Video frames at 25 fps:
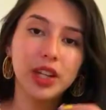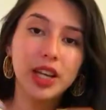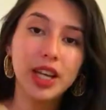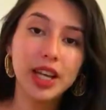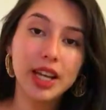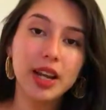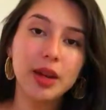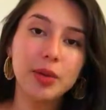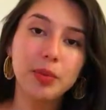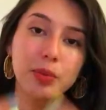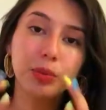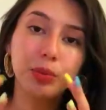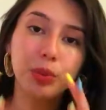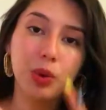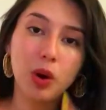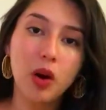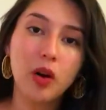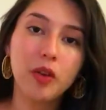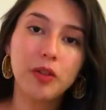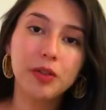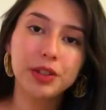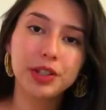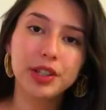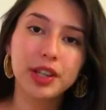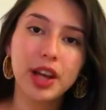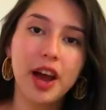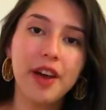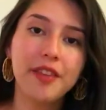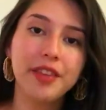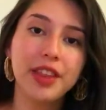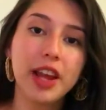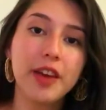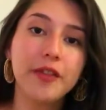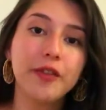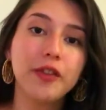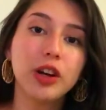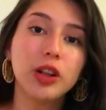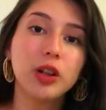It involves
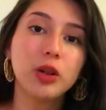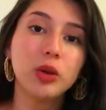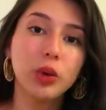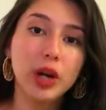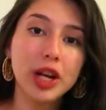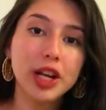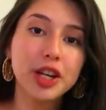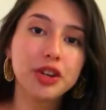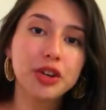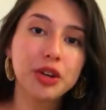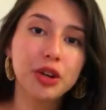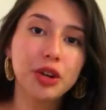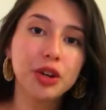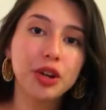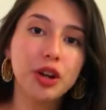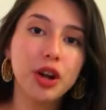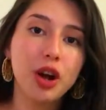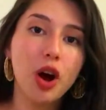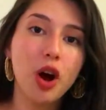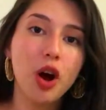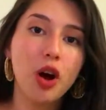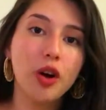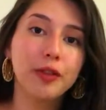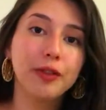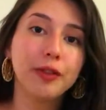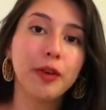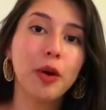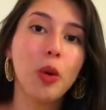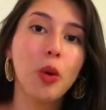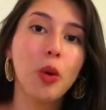an evaluation of